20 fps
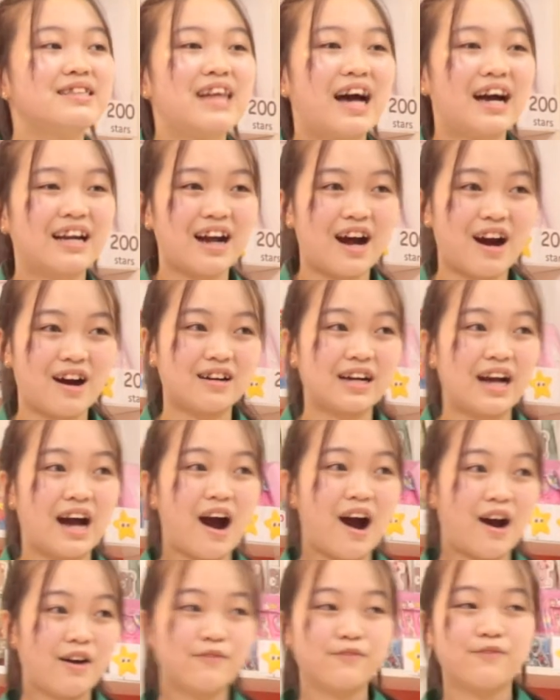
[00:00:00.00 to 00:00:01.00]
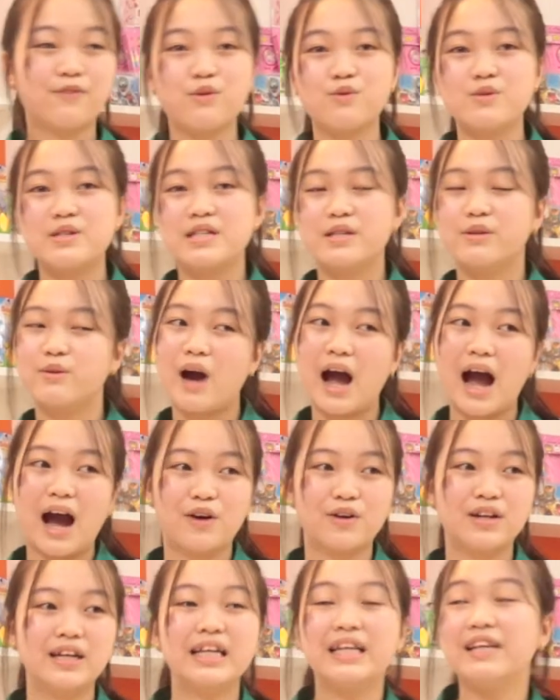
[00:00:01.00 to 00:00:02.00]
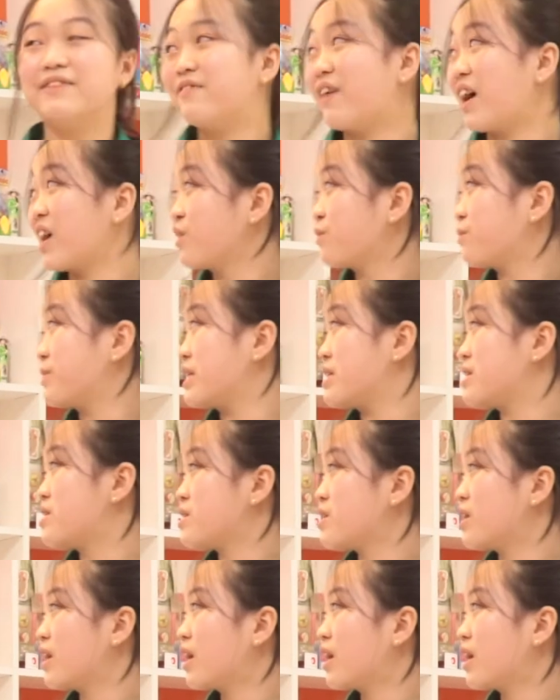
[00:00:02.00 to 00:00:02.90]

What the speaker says: that are harmful to our environment.